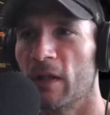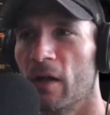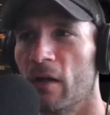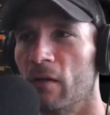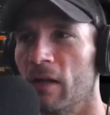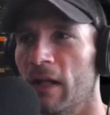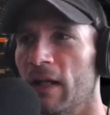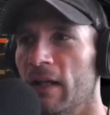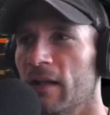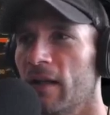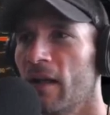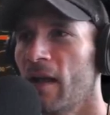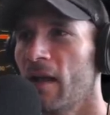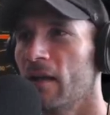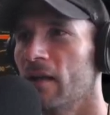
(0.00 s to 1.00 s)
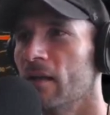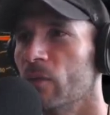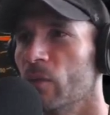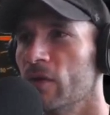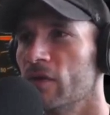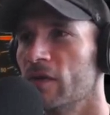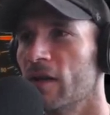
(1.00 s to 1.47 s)
all like, hey,
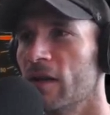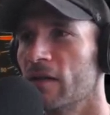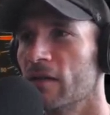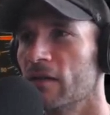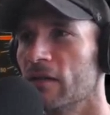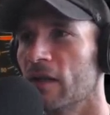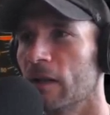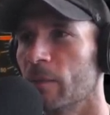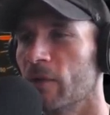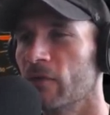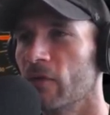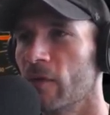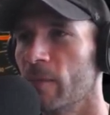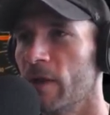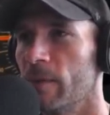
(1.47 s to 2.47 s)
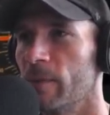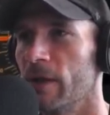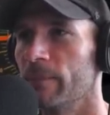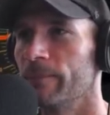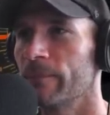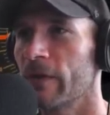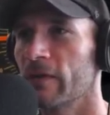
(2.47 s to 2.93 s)
we should take the settlement for the
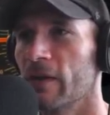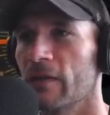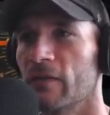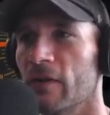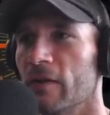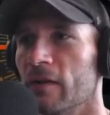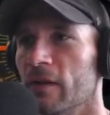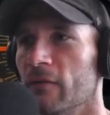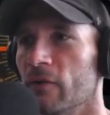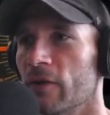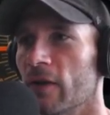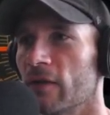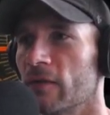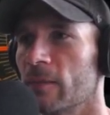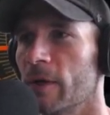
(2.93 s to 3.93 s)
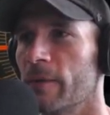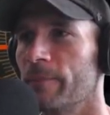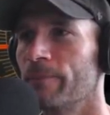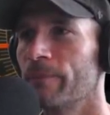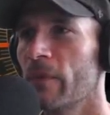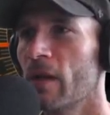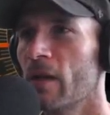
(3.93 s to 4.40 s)
Minutemen, because that's all he ever talks about.
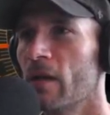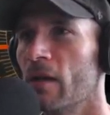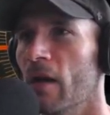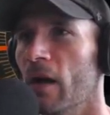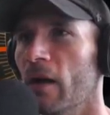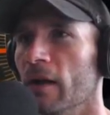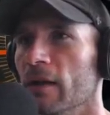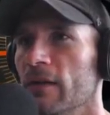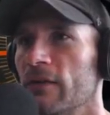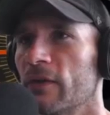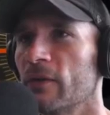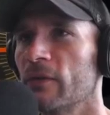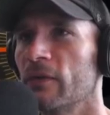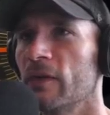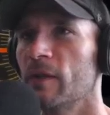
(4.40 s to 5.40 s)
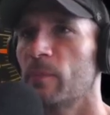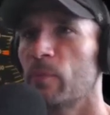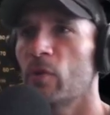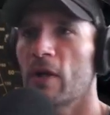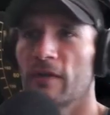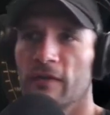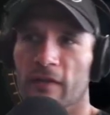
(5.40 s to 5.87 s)
All right, let's go see
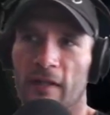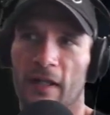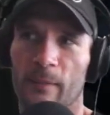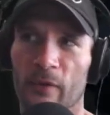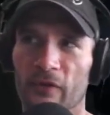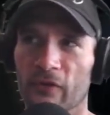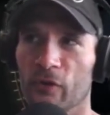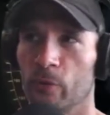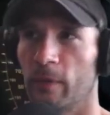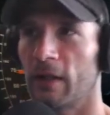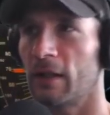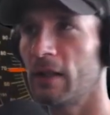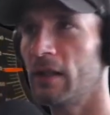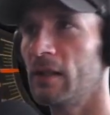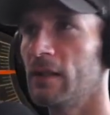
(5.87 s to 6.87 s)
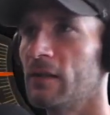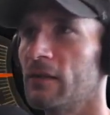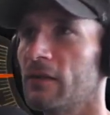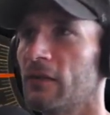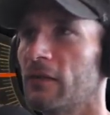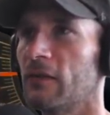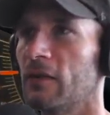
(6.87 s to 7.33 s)
Preston. I'm assuming he
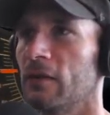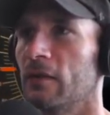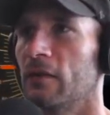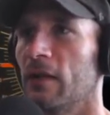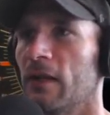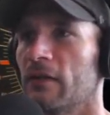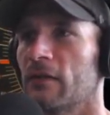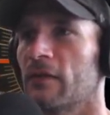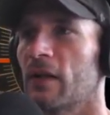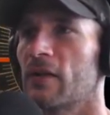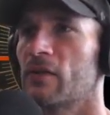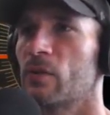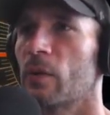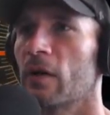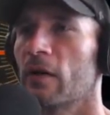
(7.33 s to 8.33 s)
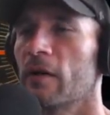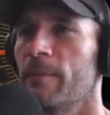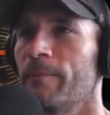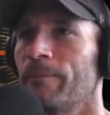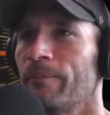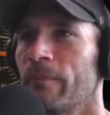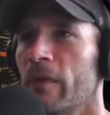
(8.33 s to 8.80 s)
is still at Sanctuary.
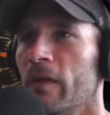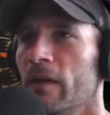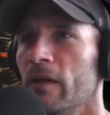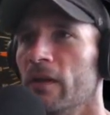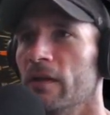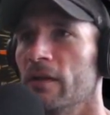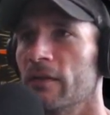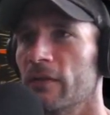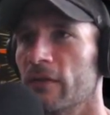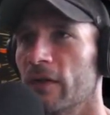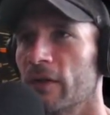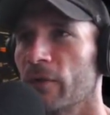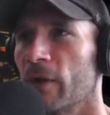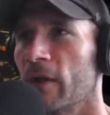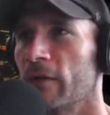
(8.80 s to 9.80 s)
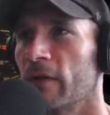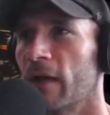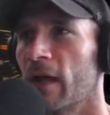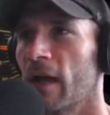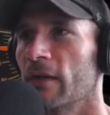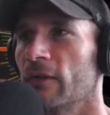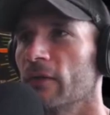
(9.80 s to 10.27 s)
He didn't stick around the
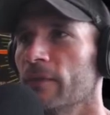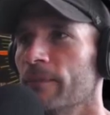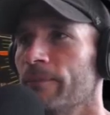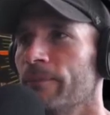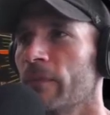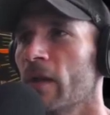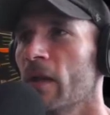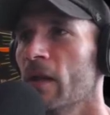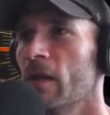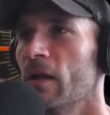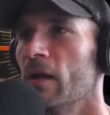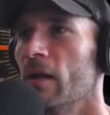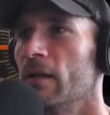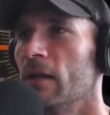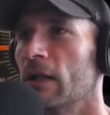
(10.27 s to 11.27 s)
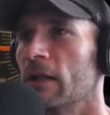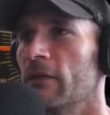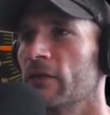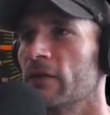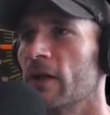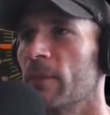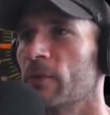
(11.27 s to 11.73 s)
castle. And that'll
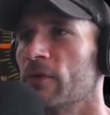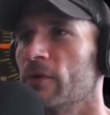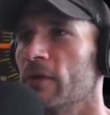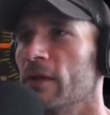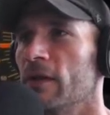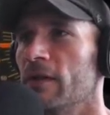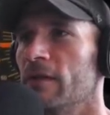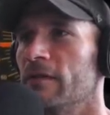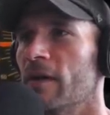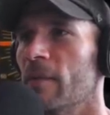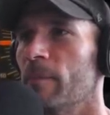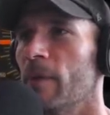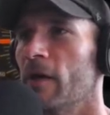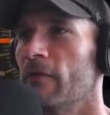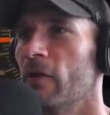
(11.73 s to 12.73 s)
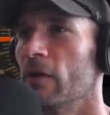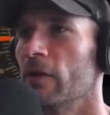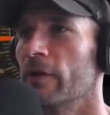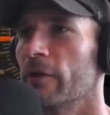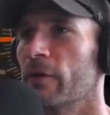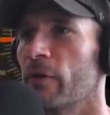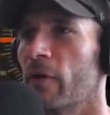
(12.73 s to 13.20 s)
give us an opportunity to dump off all
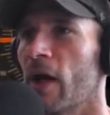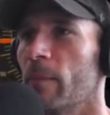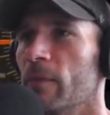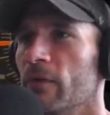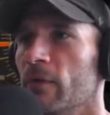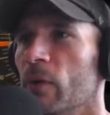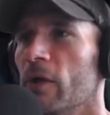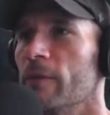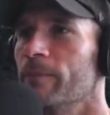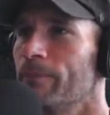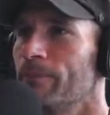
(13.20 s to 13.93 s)
our crap as well.